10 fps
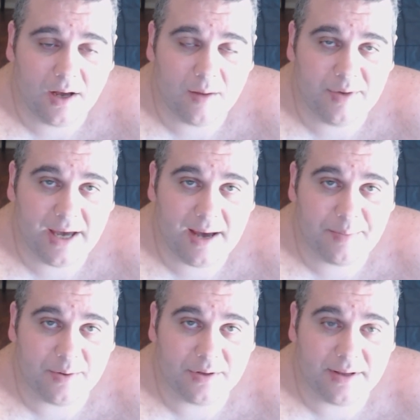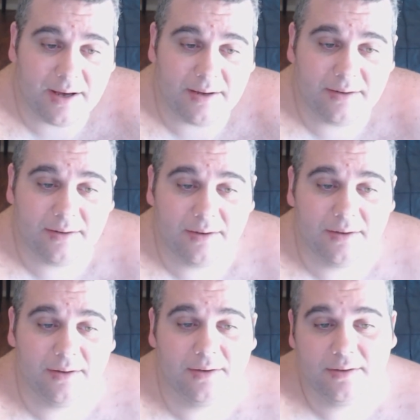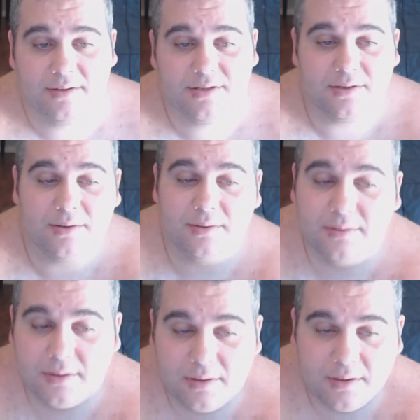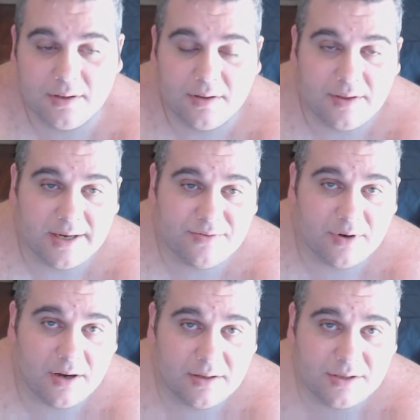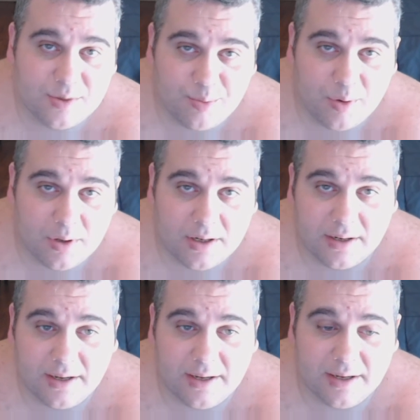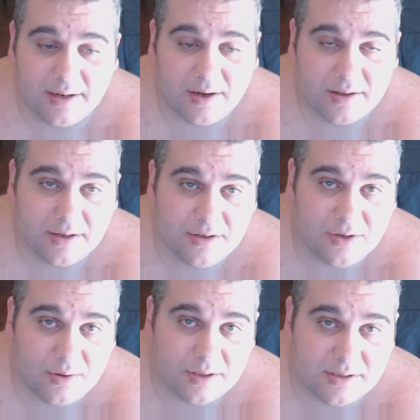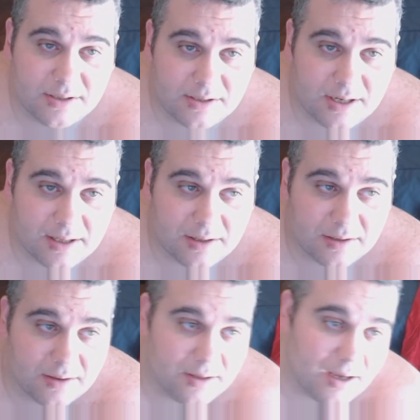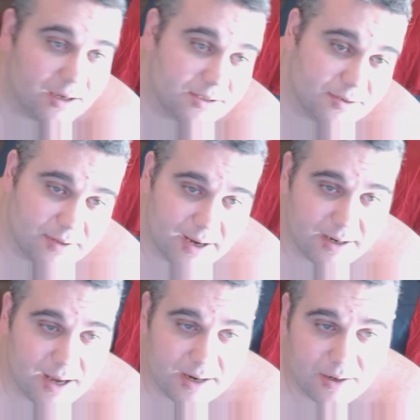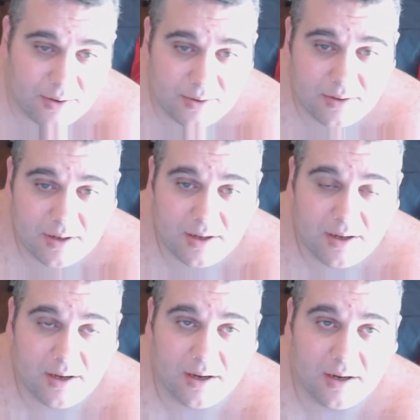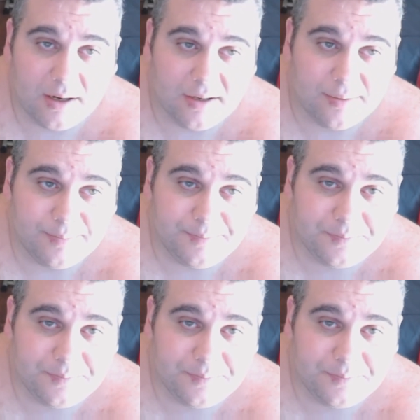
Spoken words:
I'll be happy with that. So thanks for all the support and all the condolences on the loss of that gecko. Um,